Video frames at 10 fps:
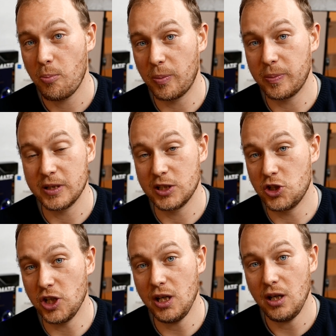
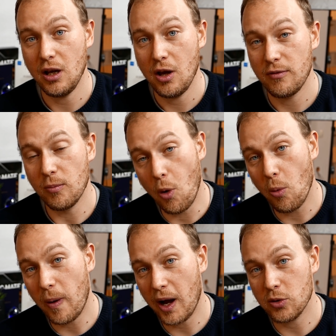PUBG for
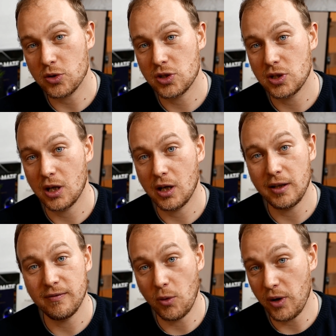mobiles uh,
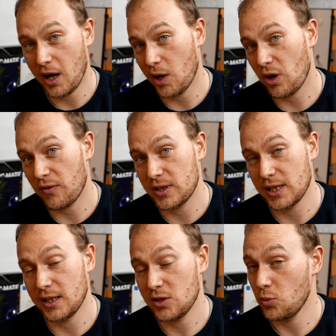in very high graphics
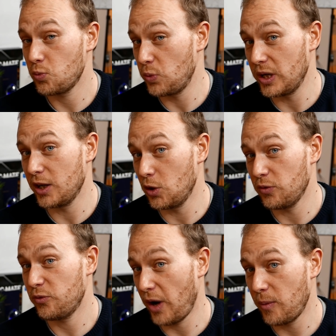settings with really
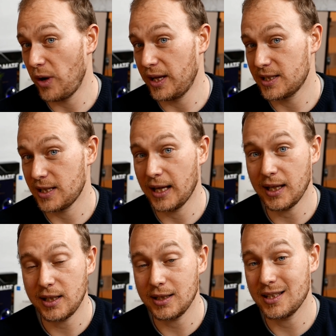good frame rates. And
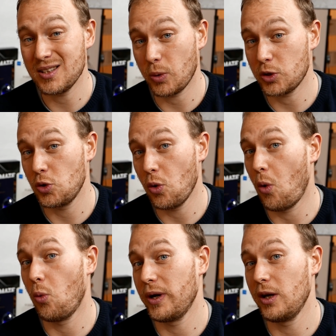I think this is what you
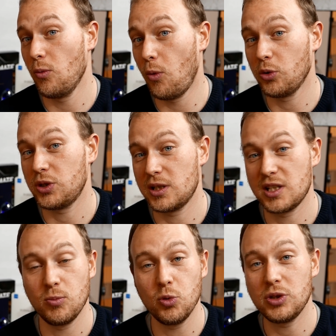all really wanted,
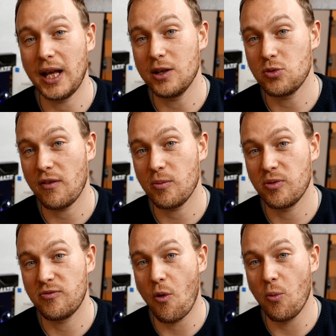smooth daily driver
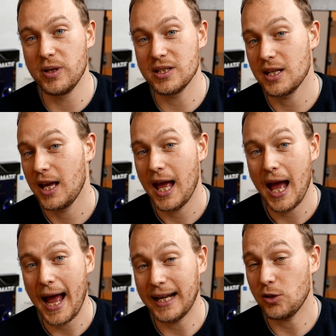performance
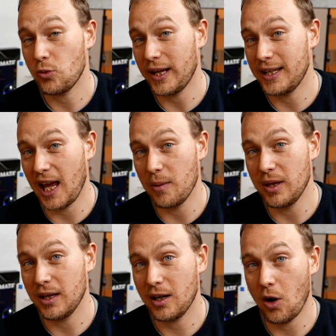and great
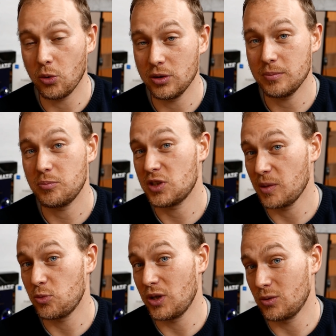gaming on a
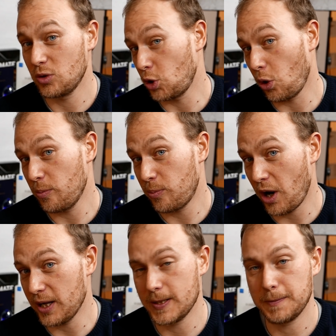sub $300
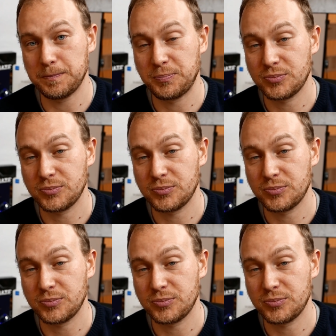price.